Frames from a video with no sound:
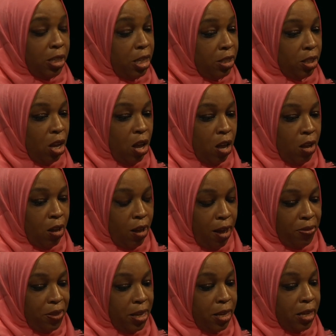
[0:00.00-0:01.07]
He's, I
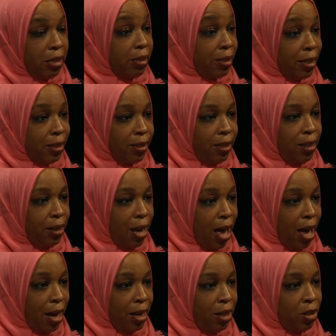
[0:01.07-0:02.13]
think he's
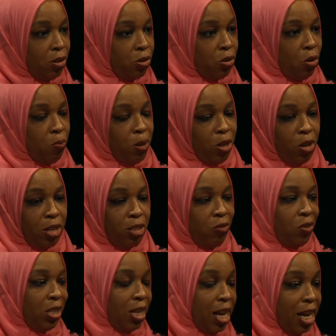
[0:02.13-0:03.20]
69, mm-hmm. so because of
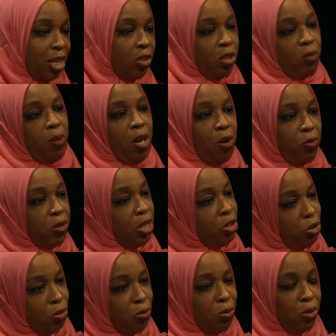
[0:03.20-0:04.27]
his age and some health
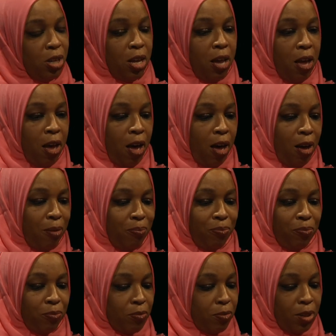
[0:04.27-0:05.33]
issues,
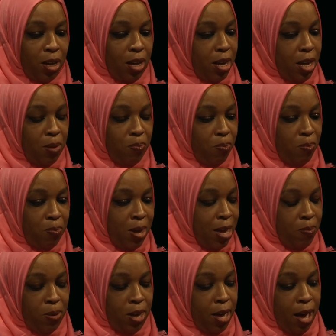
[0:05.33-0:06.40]
um, he may
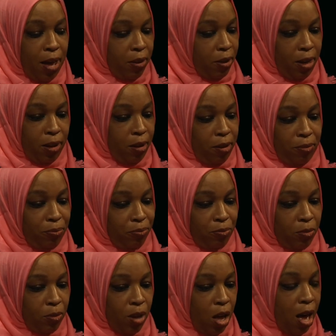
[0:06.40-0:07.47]
be at like um,
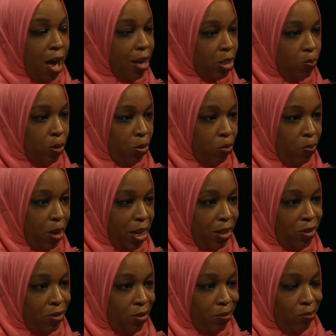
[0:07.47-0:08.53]
a, a hospital
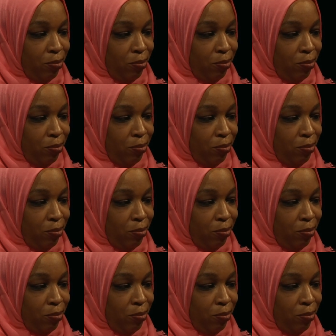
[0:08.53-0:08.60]
based